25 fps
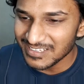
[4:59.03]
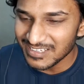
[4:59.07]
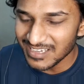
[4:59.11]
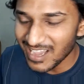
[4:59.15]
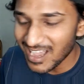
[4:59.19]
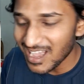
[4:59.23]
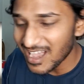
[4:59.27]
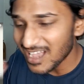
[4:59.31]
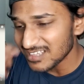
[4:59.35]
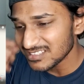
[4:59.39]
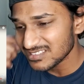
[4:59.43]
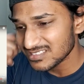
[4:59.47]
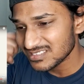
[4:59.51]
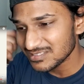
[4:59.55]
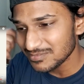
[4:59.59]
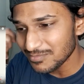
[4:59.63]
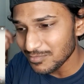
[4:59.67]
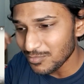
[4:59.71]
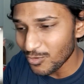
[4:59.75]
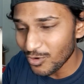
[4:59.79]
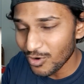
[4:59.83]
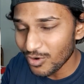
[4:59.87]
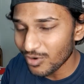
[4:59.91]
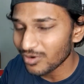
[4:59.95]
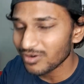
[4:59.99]
Yes,
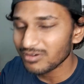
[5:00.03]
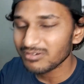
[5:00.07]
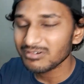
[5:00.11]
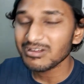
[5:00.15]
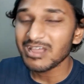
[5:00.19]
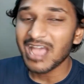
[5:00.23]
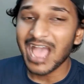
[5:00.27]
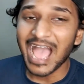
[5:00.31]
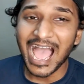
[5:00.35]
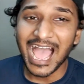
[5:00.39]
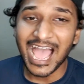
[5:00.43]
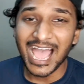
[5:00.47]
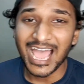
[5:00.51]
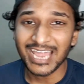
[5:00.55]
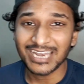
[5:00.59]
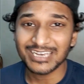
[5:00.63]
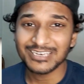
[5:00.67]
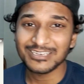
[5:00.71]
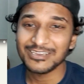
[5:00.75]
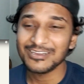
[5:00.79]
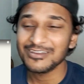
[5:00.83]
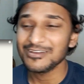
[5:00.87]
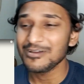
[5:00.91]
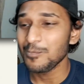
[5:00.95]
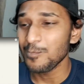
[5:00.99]
more
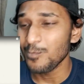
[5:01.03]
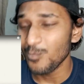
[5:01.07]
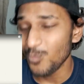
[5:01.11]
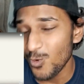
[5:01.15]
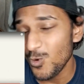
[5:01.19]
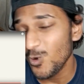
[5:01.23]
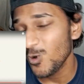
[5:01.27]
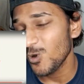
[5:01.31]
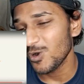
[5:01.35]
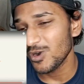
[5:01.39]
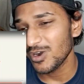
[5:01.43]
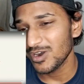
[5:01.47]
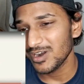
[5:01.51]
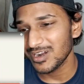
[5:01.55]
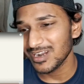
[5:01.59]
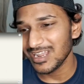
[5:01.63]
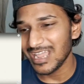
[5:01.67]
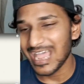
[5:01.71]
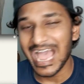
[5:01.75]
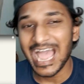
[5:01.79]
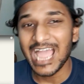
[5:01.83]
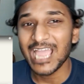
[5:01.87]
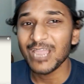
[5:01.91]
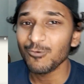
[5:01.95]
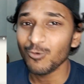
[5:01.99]
and more.
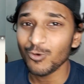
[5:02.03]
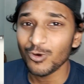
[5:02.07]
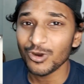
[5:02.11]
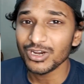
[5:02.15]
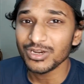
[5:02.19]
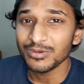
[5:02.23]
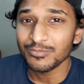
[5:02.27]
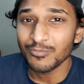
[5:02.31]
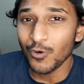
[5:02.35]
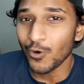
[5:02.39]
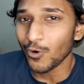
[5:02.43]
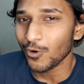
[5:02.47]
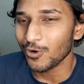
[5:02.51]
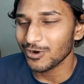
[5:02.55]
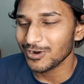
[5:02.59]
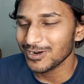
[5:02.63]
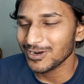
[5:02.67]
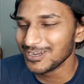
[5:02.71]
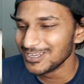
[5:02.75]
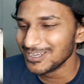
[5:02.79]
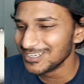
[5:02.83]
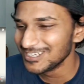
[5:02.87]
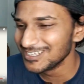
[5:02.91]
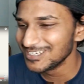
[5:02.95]
I want more.